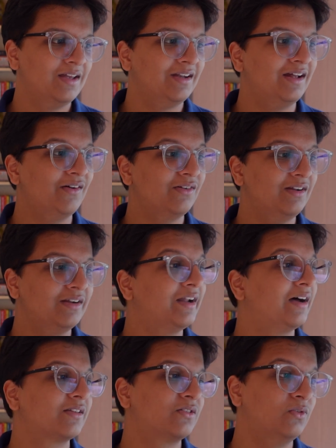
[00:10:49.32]
Now to the
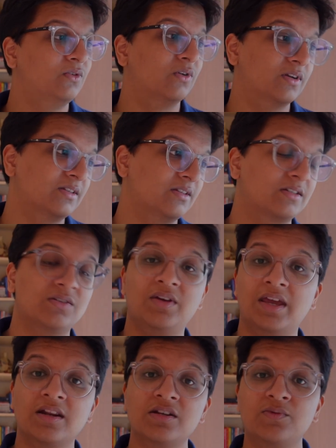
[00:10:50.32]
last two courses. So
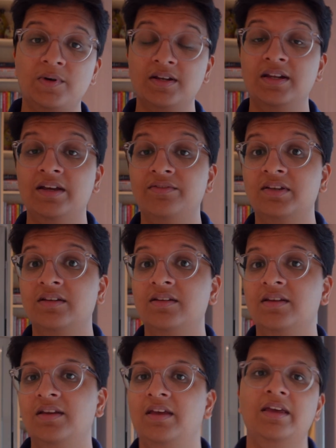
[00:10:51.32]
English
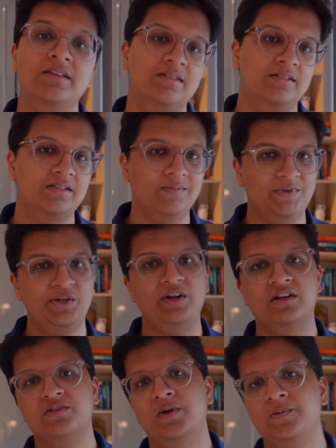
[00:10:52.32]
111 is similar to
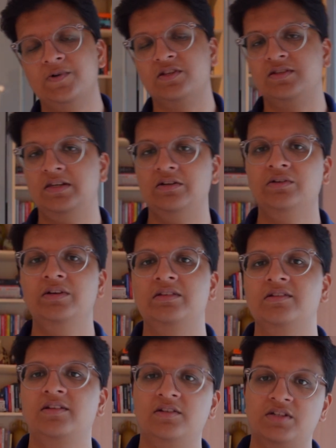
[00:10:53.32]
English 110,
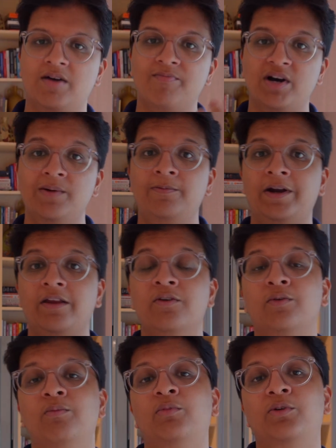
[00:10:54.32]
it's just a jump up where you
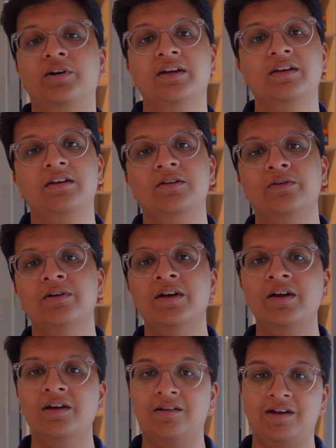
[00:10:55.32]
go more into
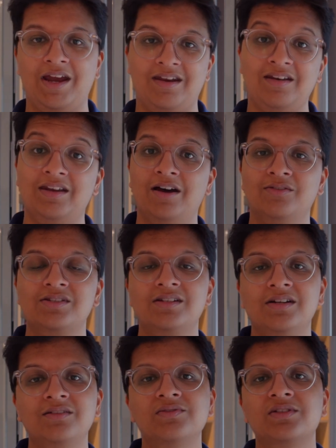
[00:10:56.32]
writing down
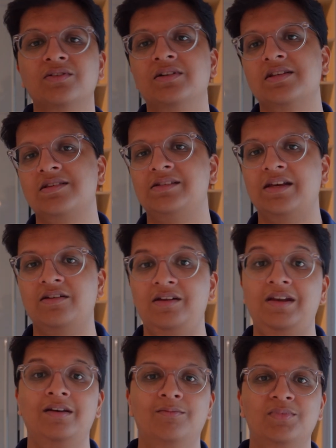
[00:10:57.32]
stuff. So this is like
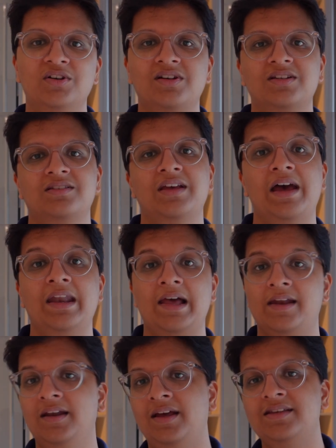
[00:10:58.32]
reading books and
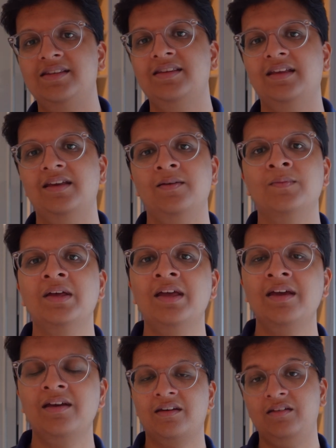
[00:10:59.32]
analyzing them,
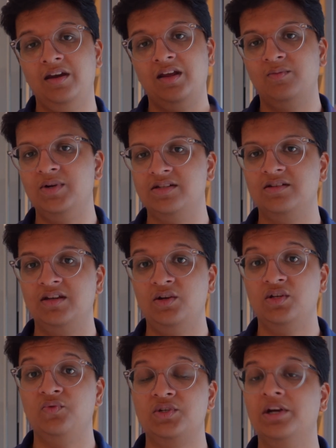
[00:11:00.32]
creating
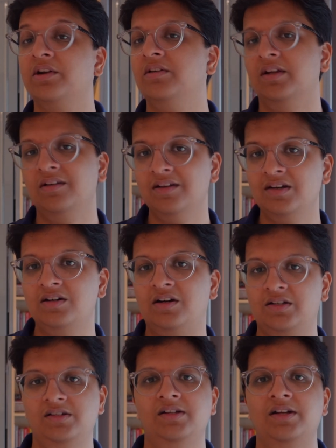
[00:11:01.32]
presentations which are written
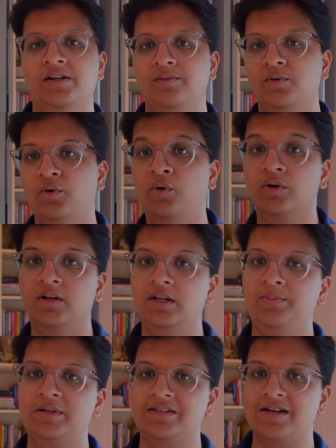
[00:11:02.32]
rather than orally
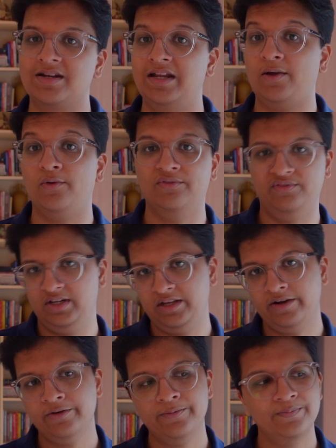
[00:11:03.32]
presented like on
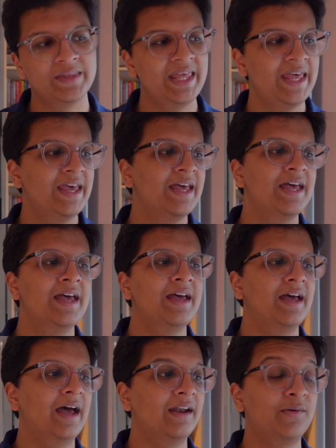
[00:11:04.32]
video.
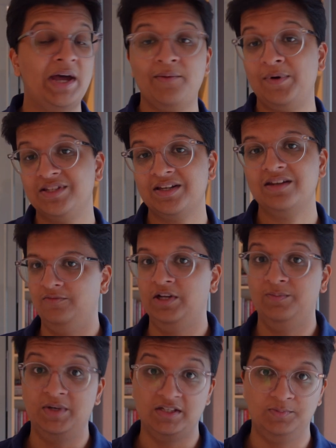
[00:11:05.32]
And I once again
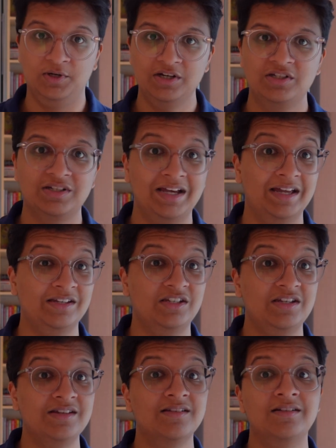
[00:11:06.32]
met Ms. Bush, and
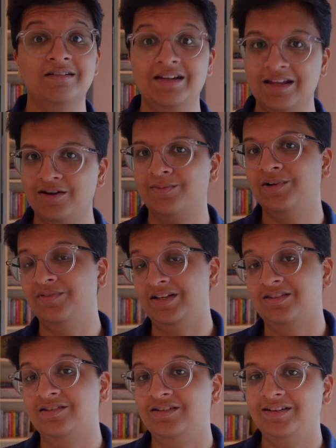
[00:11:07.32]
she's a really good
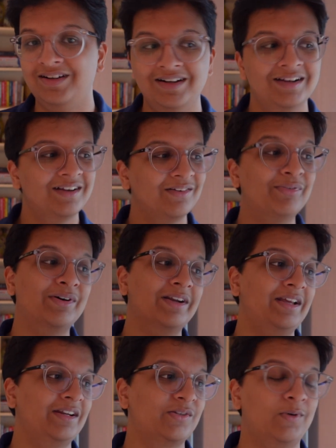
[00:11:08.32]
professor for
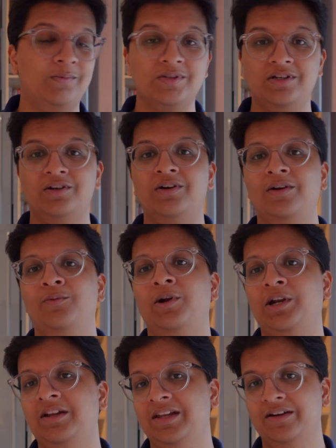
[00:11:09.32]
English 110 and
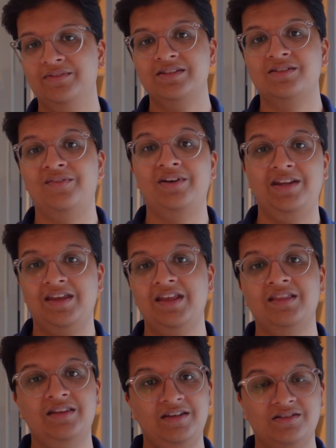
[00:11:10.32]
111. So if you're
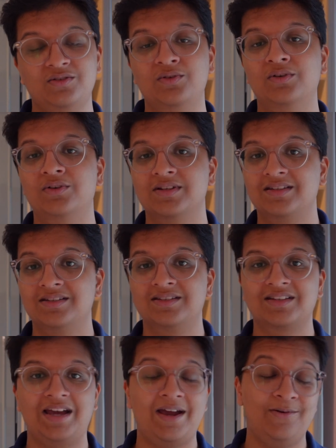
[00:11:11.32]
taking these two
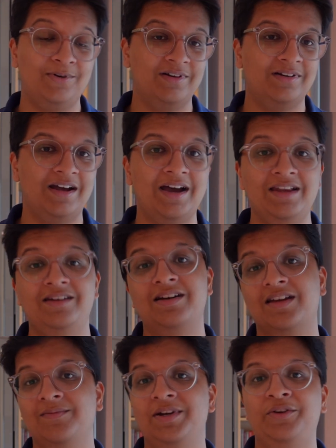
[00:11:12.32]
courses, I would highly
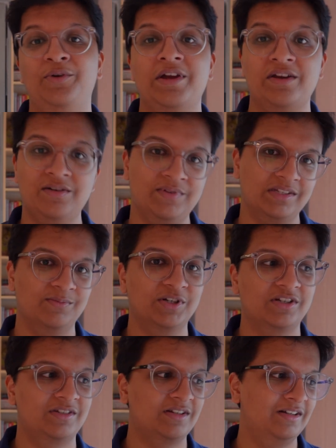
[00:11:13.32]
recommend going to Ms.
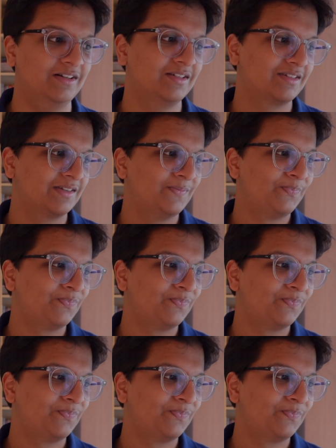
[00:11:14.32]
Bush's class.